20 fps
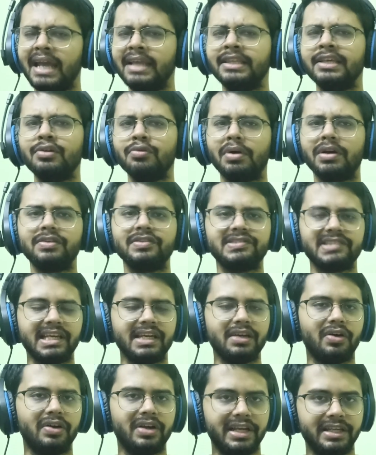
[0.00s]
anything you want to
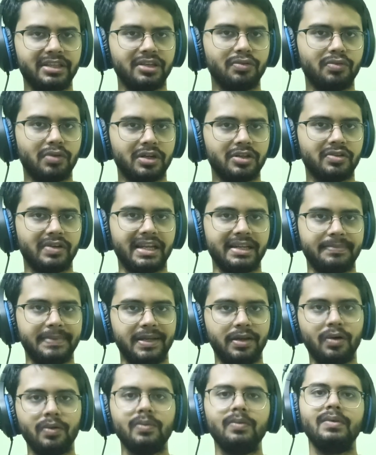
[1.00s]
say or anything you want to let
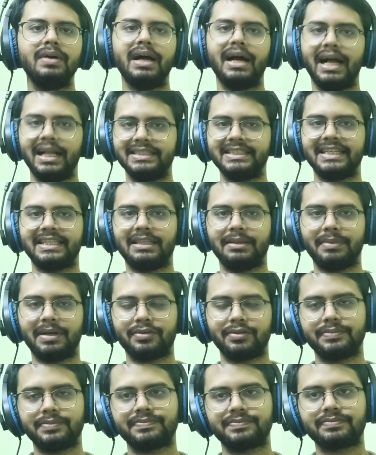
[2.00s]
me know. I'll check them
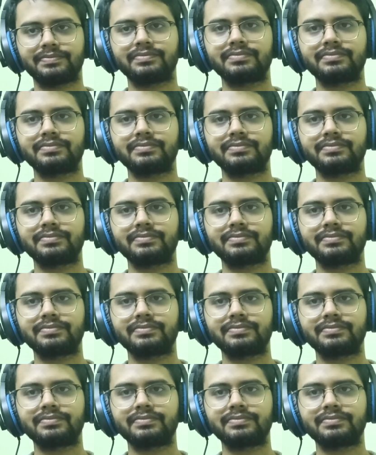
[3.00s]
out.